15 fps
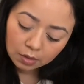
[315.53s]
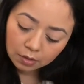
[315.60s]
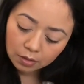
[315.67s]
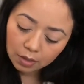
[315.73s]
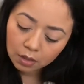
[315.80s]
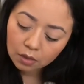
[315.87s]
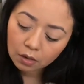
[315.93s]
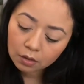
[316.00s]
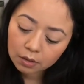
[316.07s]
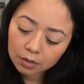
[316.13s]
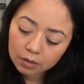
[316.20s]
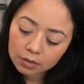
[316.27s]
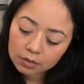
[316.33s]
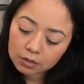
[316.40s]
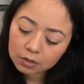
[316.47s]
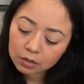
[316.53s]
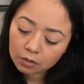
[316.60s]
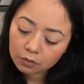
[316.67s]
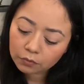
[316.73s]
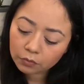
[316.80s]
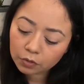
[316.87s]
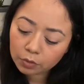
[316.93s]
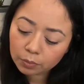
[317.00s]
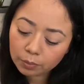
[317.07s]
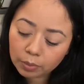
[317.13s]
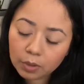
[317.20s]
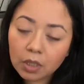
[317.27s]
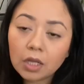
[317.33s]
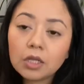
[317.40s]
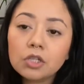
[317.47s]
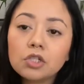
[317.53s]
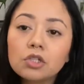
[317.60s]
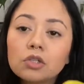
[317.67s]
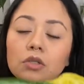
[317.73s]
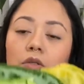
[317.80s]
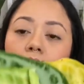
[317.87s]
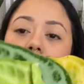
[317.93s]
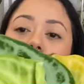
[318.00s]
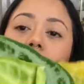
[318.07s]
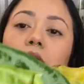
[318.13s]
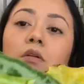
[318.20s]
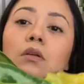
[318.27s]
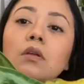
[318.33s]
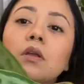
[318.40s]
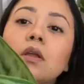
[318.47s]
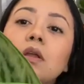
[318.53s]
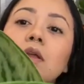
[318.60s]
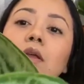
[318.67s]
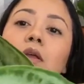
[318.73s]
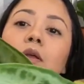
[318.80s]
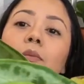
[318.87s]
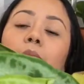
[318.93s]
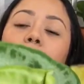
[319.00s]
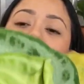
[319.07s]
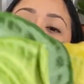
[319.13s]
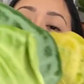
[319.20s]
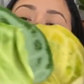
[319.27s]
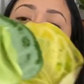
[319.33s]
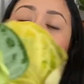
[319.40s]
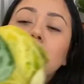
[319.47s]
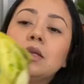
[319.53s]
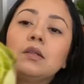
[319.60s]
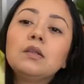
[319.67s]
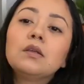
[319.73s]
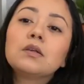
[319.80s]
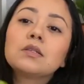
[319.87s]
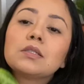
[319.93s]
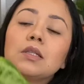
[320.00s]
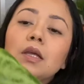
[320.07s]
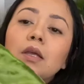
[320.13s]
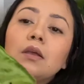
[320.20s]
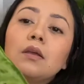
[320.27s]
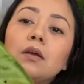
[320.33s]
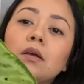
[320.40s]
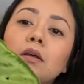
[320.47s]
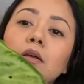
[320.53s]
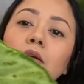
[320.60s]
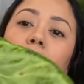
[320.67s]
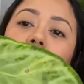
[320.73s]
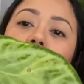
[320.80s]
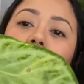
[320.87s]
they call it a silver blush, but to me it looks like a